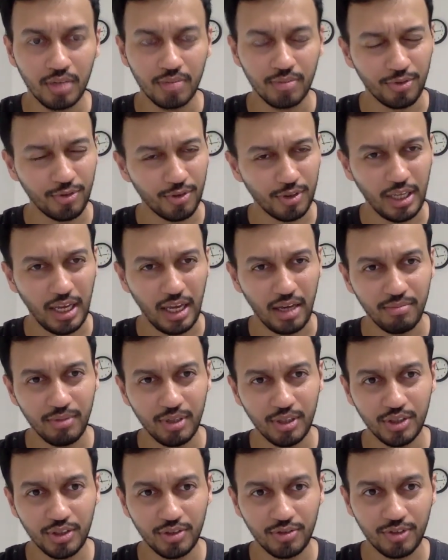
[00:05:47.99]
for the
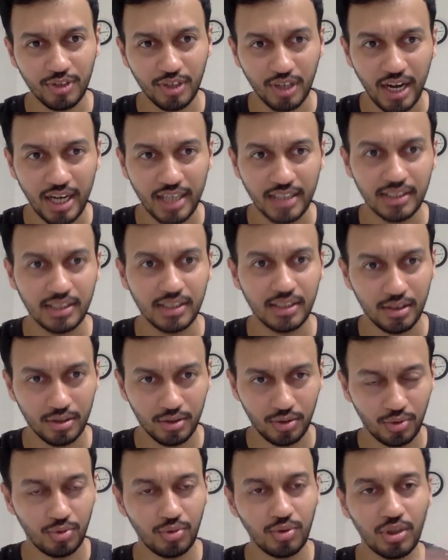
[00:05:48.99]
image of Christ
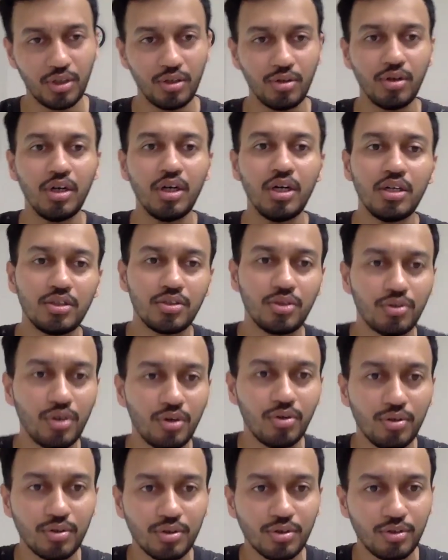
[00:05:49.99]
through
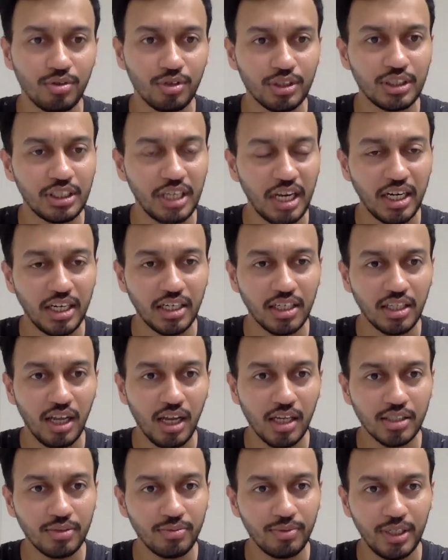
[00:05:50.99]
a stained
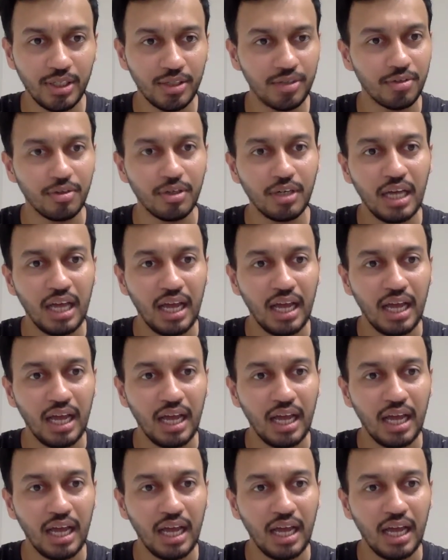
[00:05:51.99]
glass window.